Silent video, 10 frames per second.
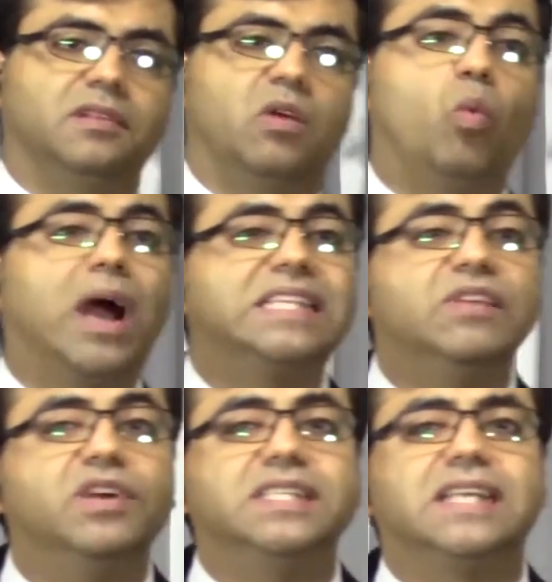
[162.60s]
Vice
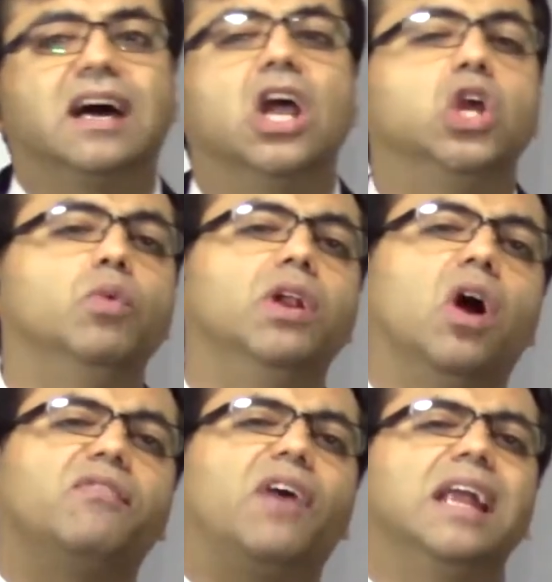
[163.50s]
versa, you will
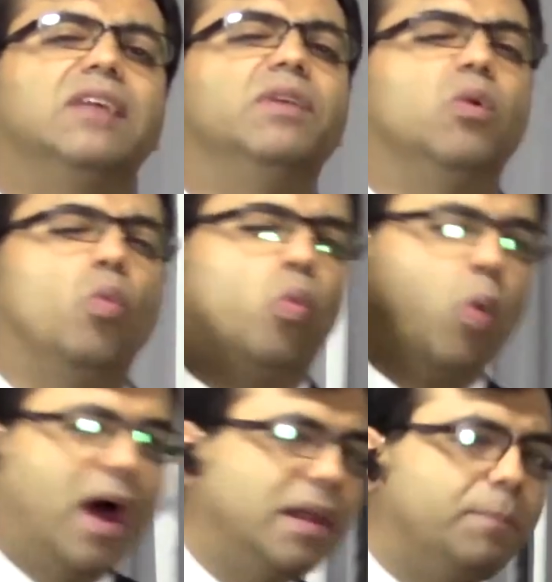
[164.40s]
not find even
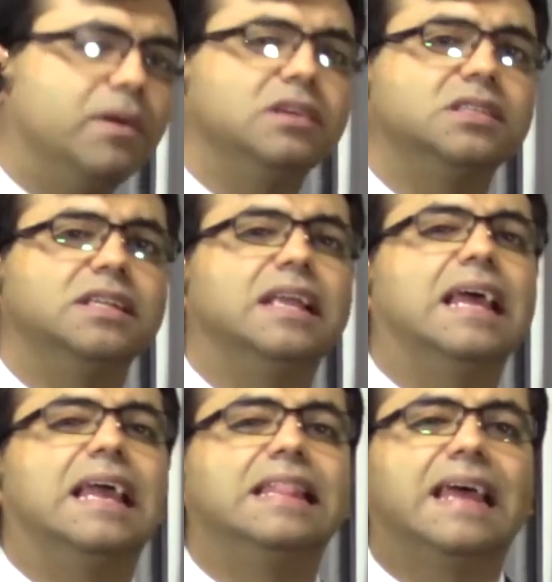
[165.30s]
one
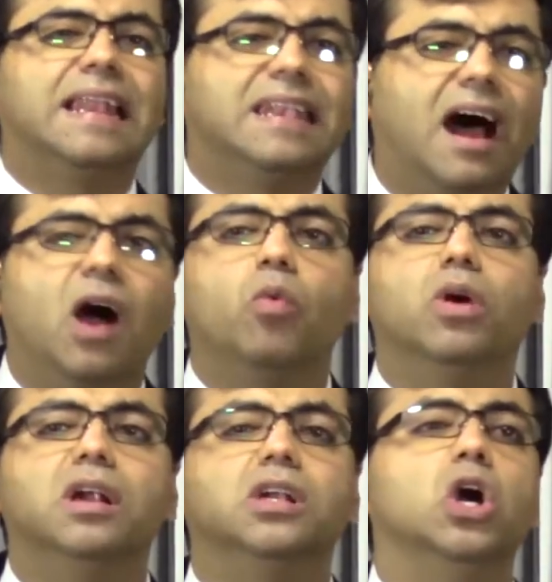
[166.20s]
person in the entire
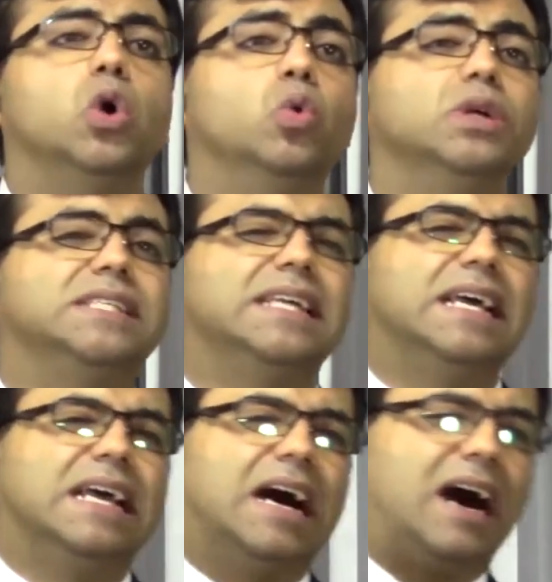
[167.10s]
world who
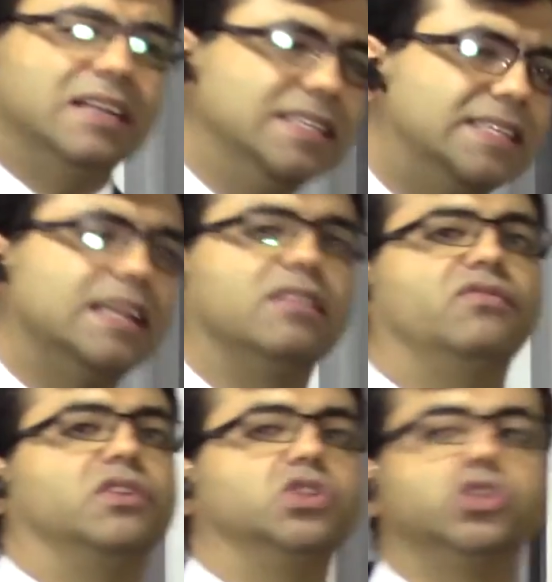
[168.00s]
is
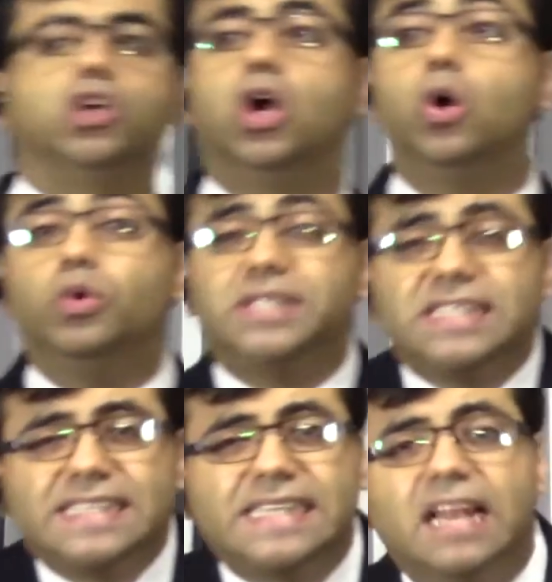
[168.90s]
unselfish, who
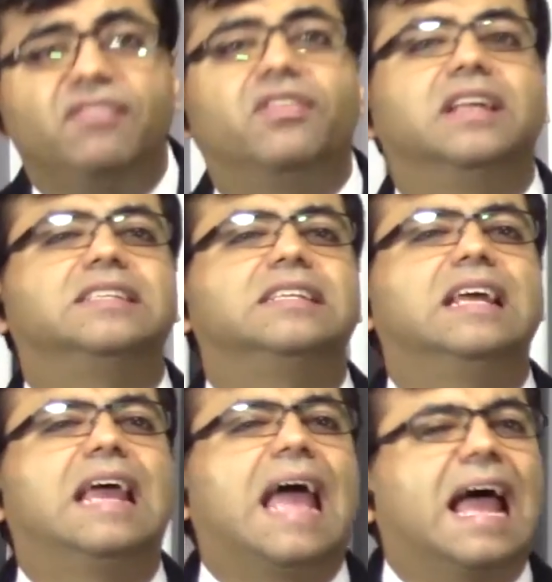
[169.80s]
is
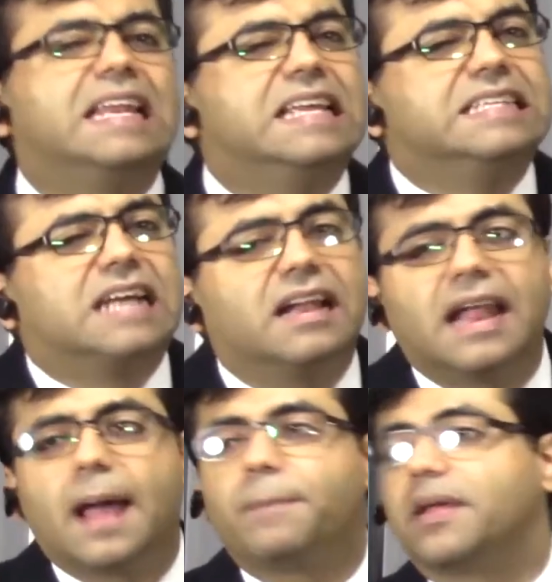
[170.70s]
selfless, and he is
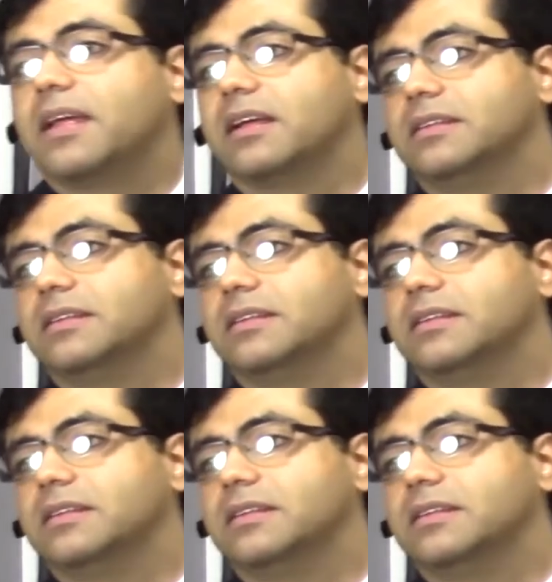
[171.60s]
unhappy.